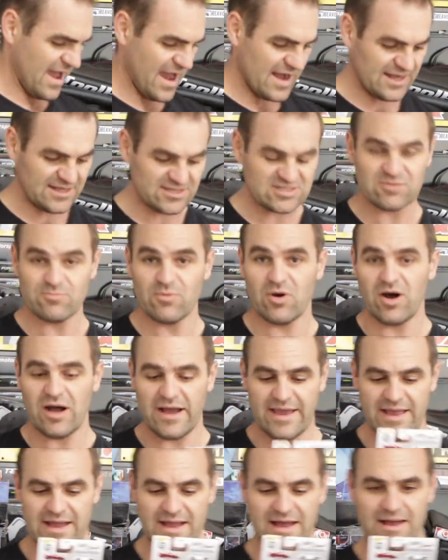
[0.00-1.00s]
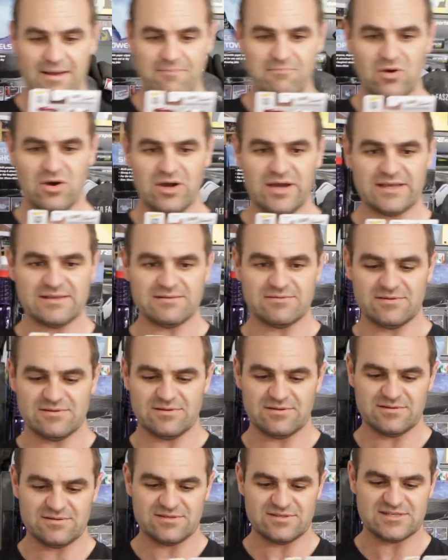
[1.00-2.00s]
Adding to my
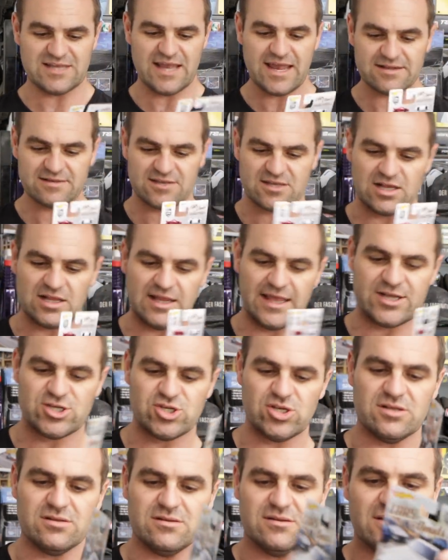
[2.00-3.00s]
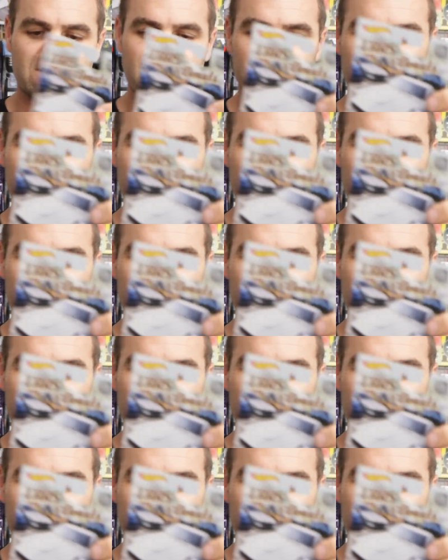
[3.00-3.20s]
Z collection,